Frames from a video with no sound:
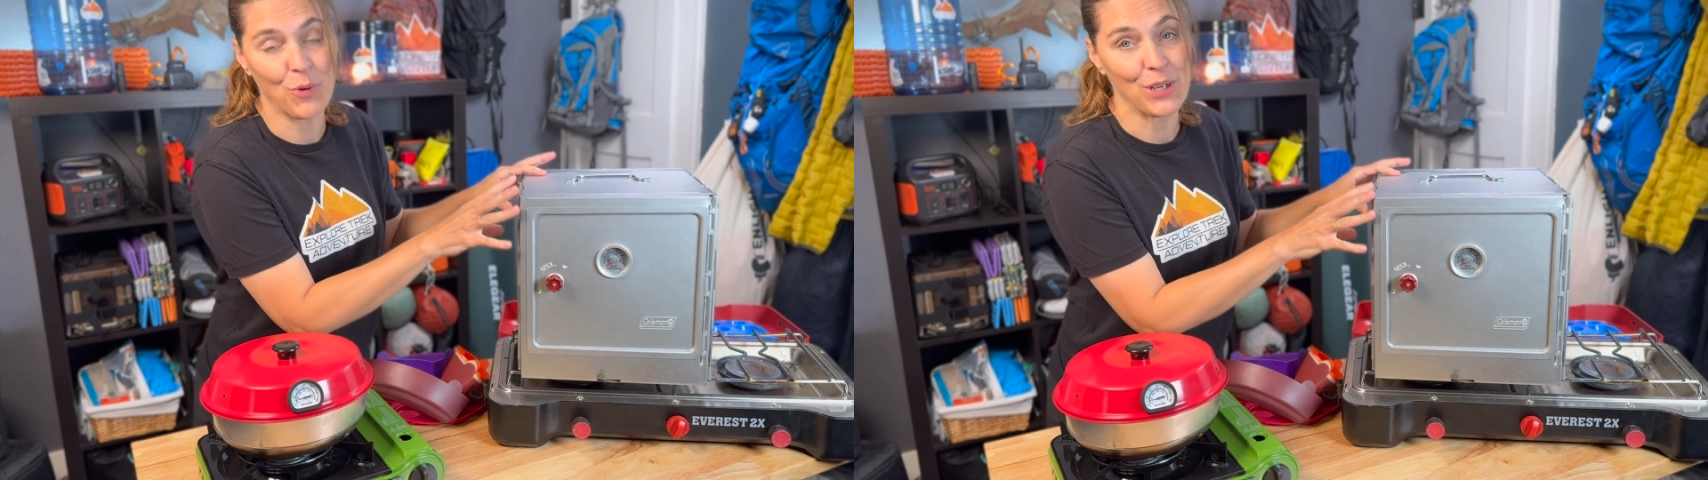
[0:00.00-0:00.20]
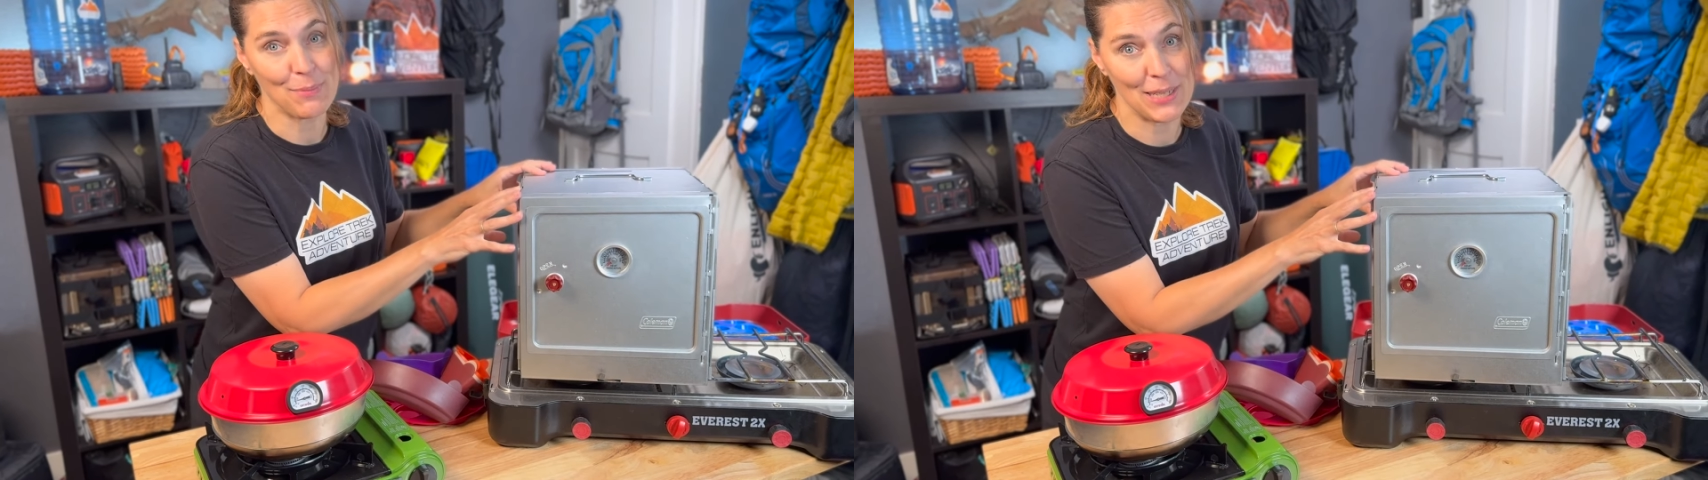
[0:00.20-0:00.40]

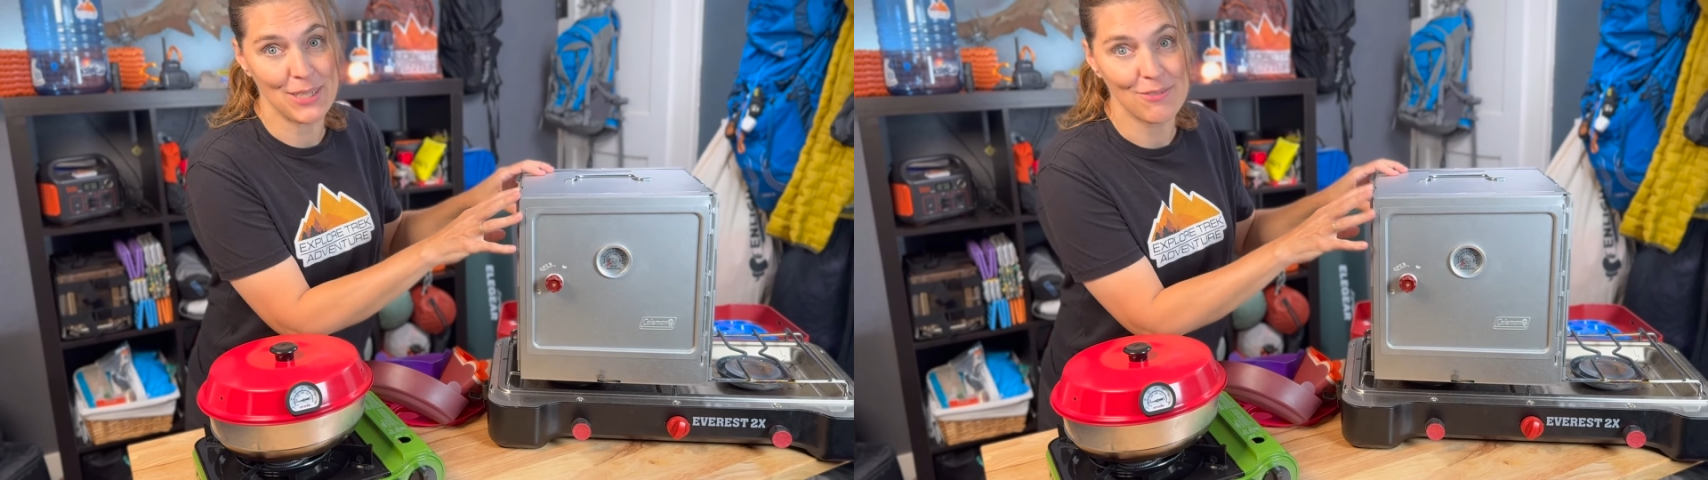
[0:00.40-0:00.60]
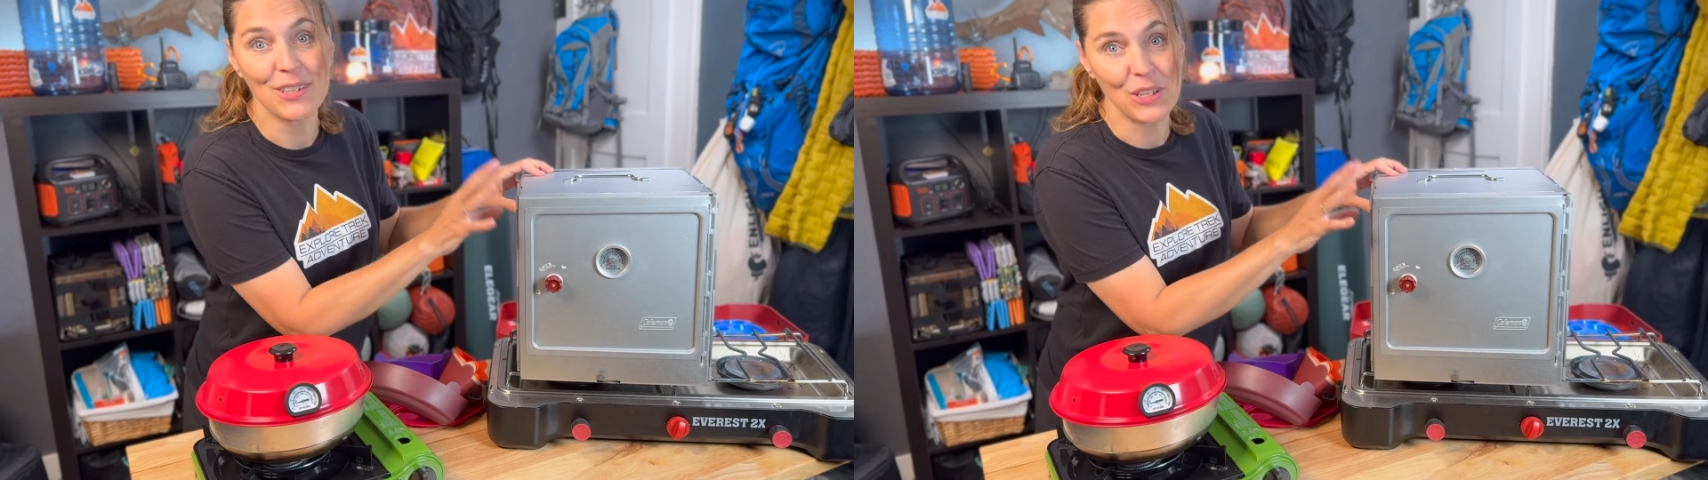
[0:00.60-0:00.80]

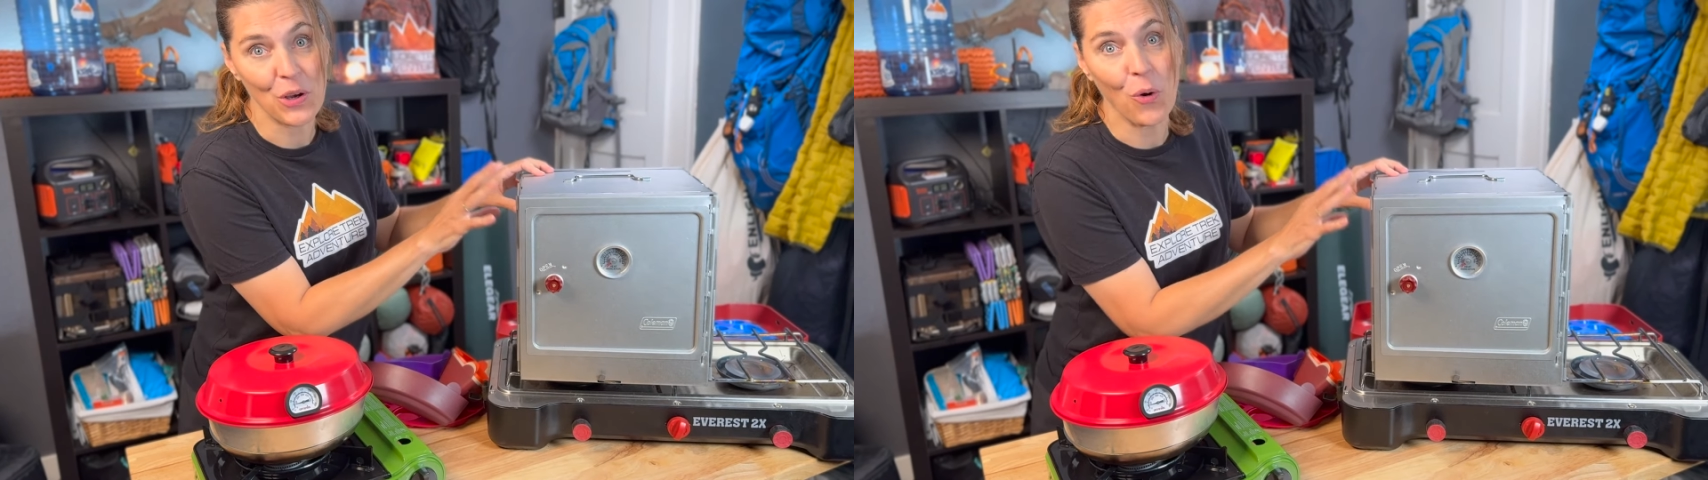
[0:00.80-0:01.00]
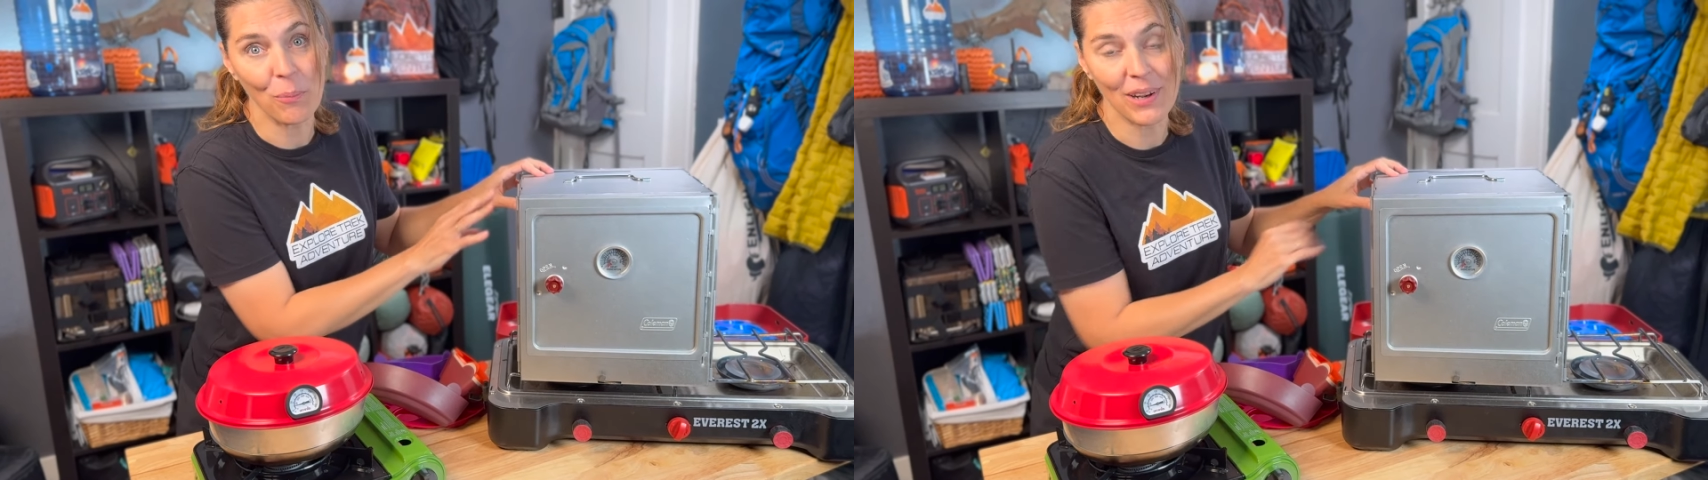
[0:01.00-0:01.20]
expensive than the
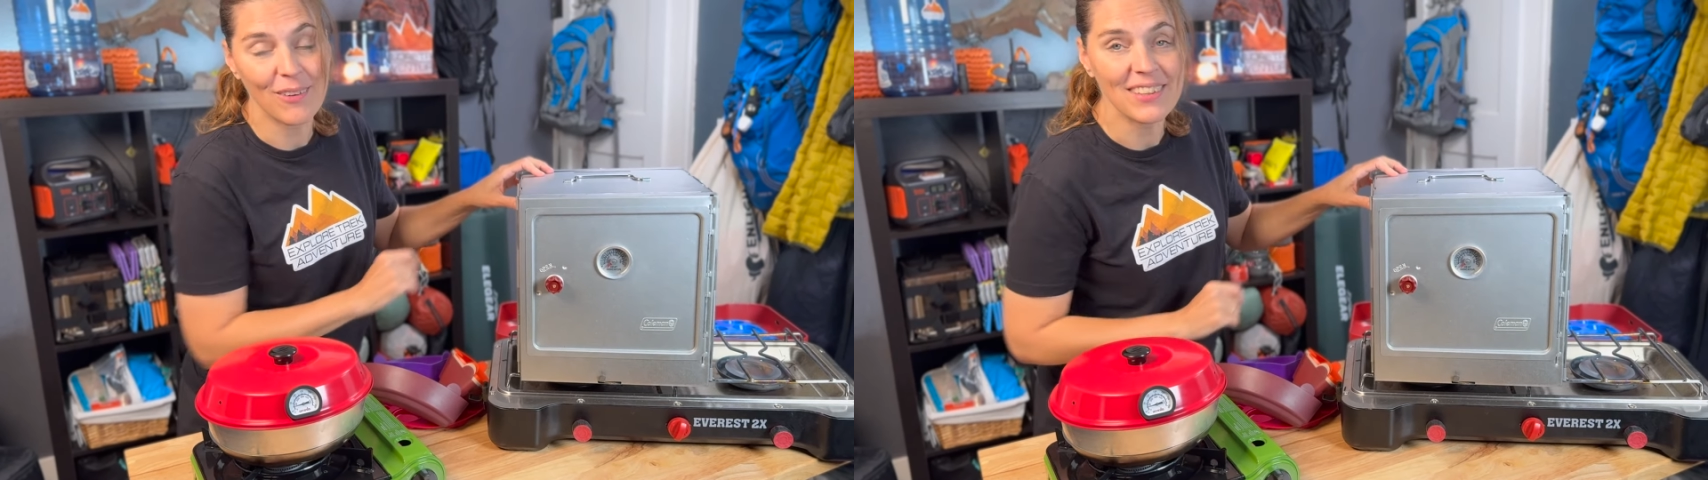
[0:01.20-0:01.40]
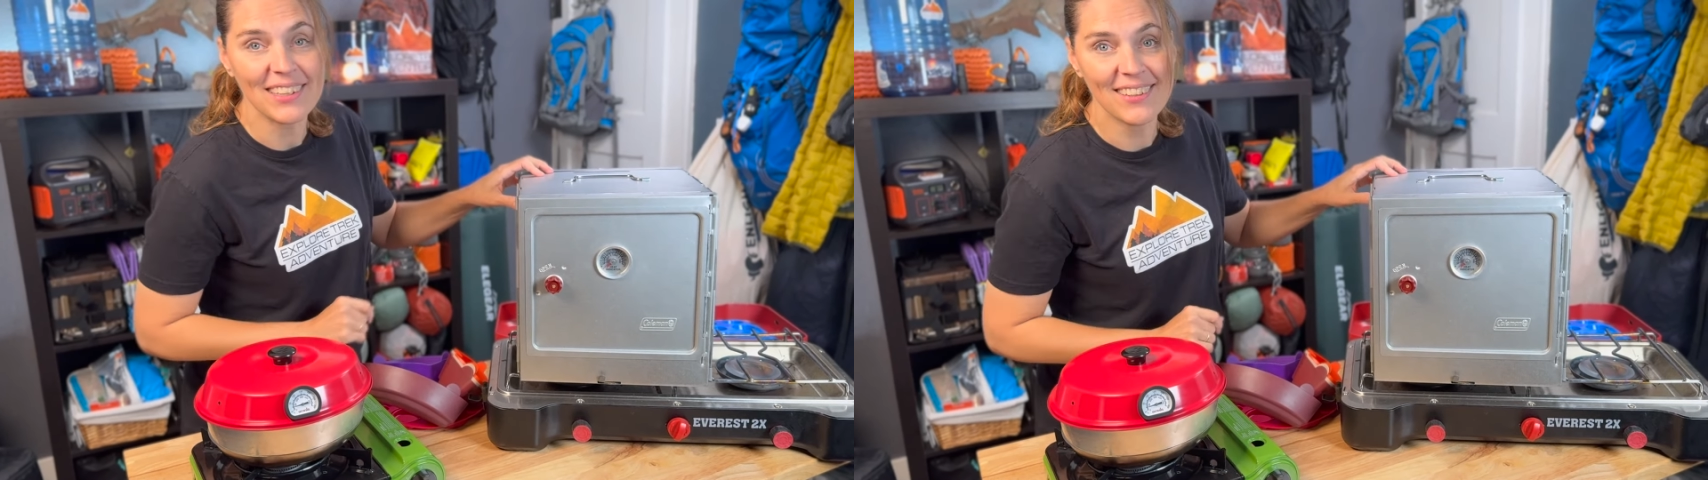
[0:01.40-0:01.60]
Coleman oven.